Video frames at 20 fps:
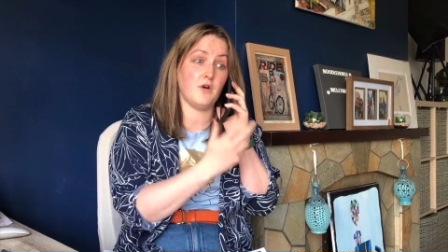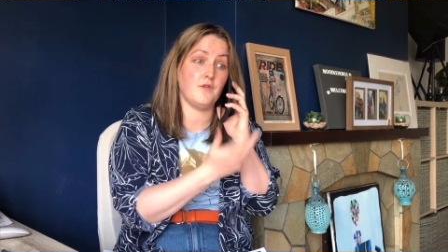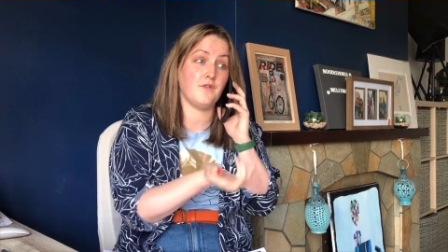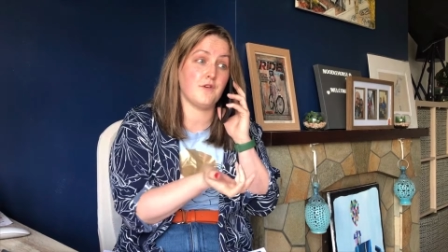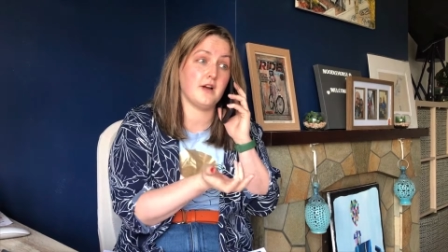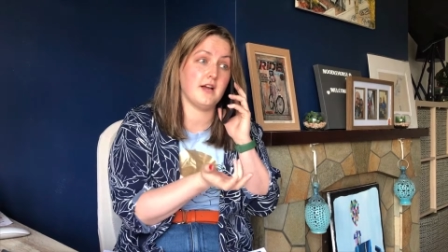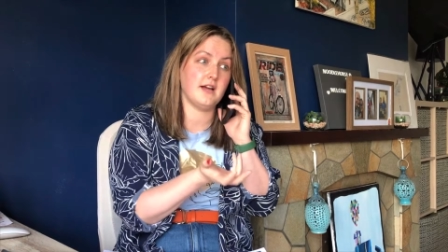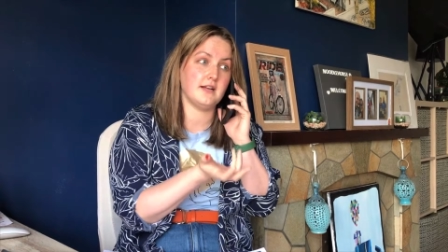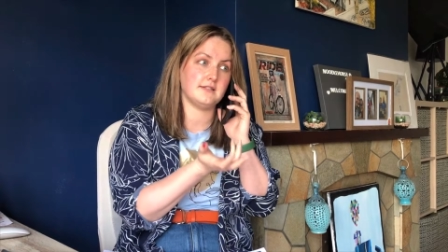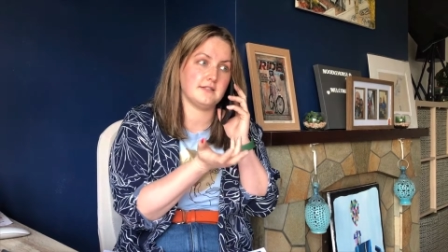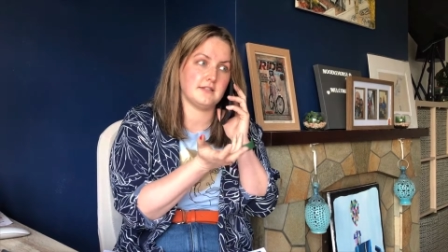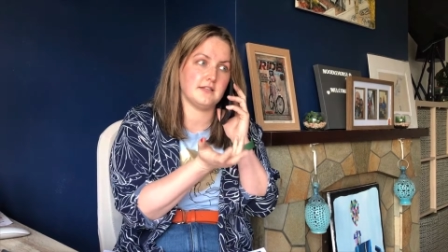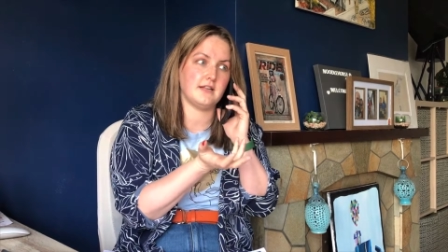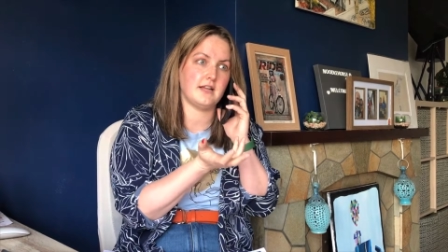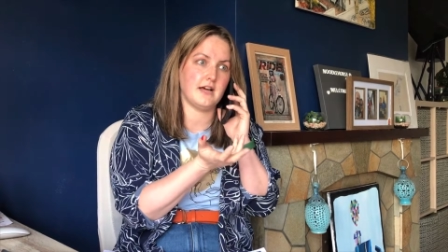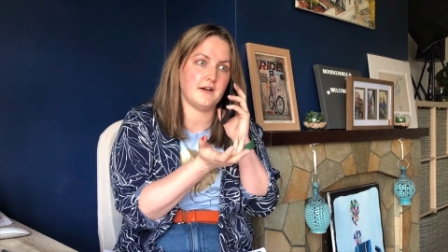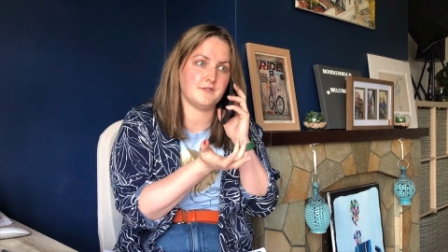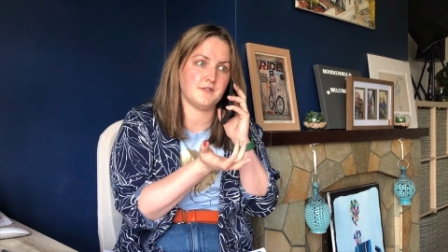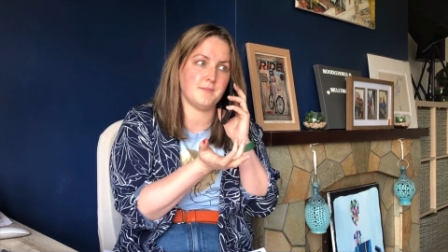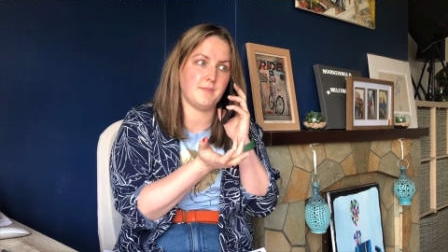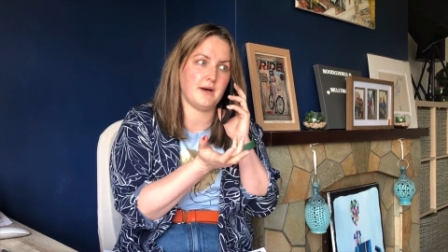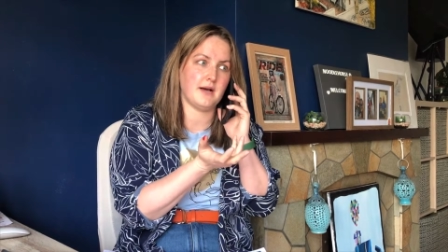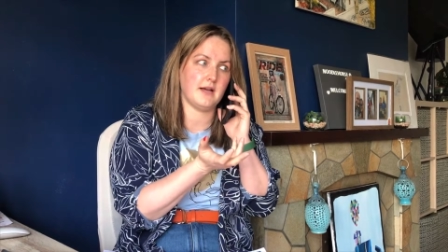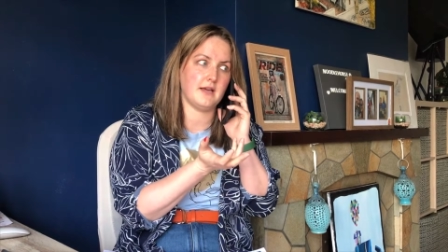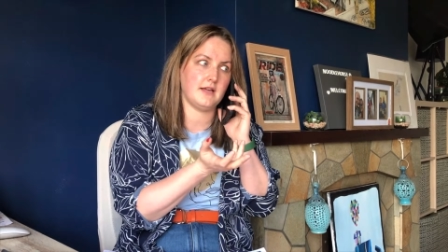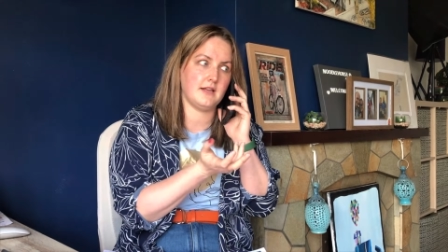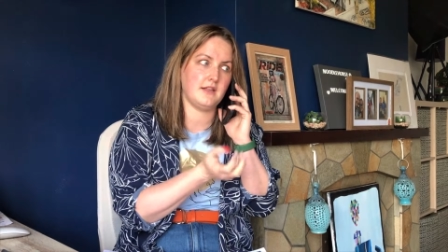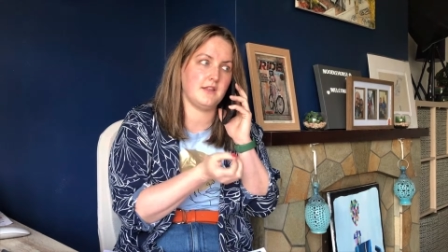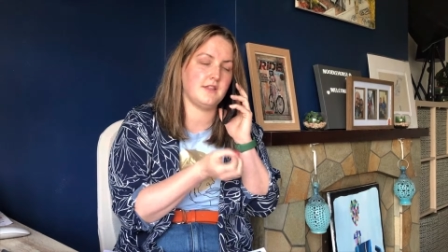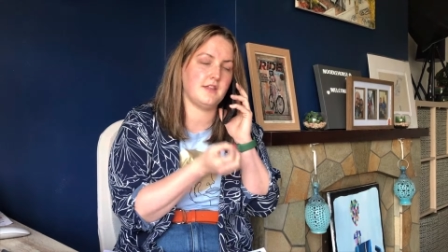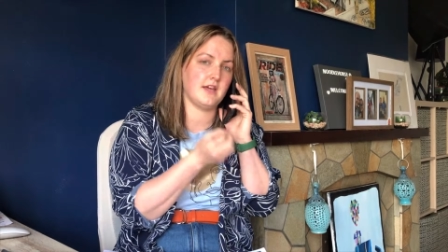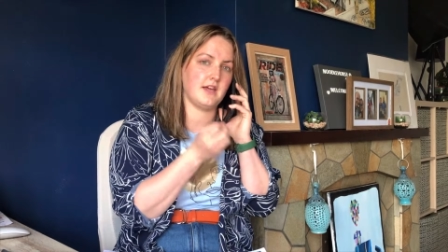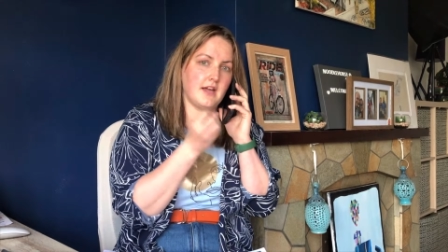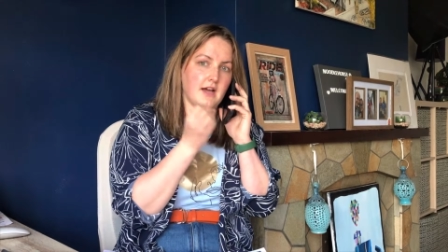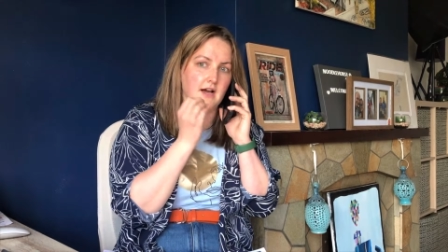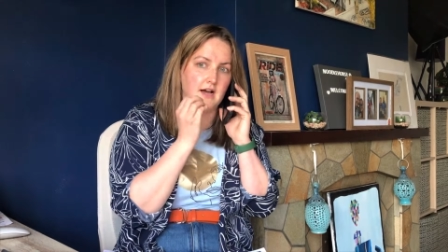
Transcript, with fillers: overheads. I didn't have to buy anything.